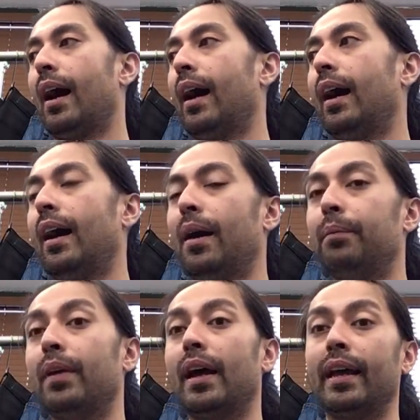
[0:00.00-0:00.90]

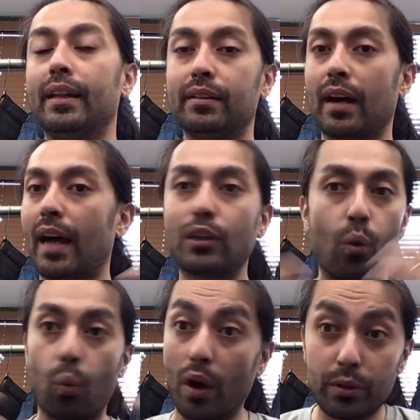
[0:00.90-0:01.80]
Um, and I
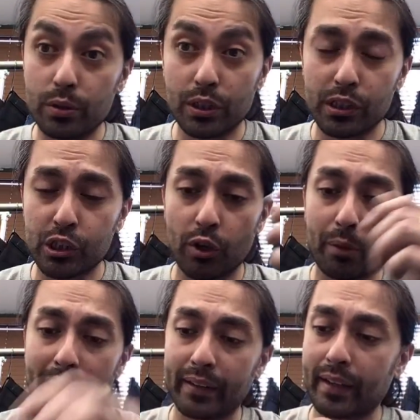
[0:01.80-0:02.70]
don't want you to destroy
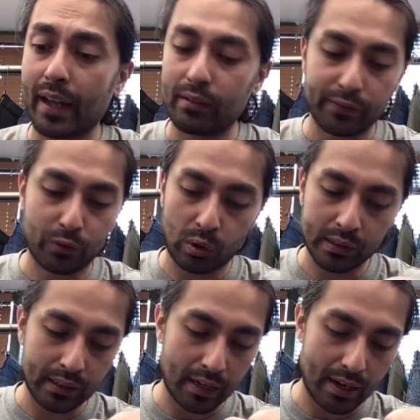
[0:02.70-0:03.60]
your bank account, of course.